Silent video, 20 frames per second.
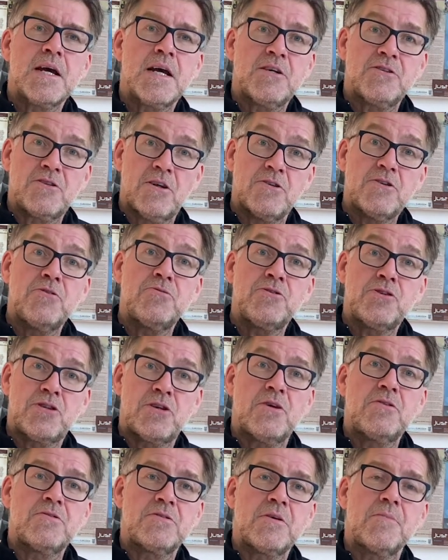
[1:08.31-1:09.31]
is that you
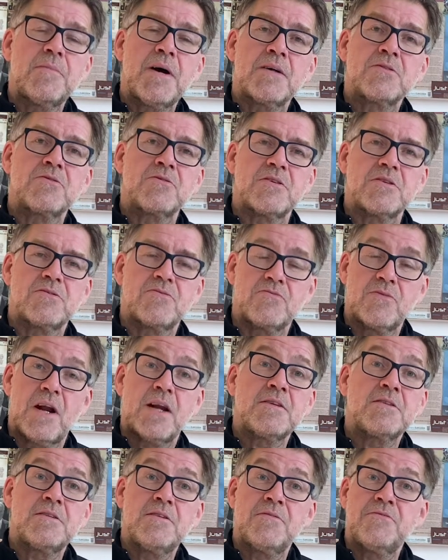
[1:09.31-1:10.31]
choose the mattress
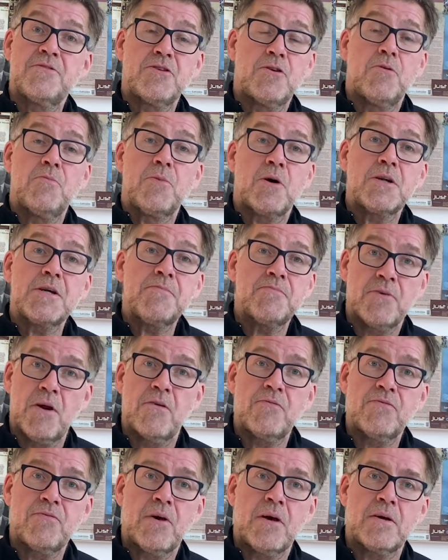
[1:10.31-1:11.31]
relative to your body
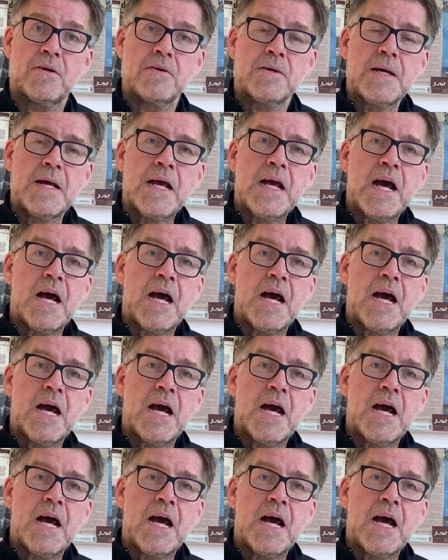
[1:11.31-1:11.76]
profile.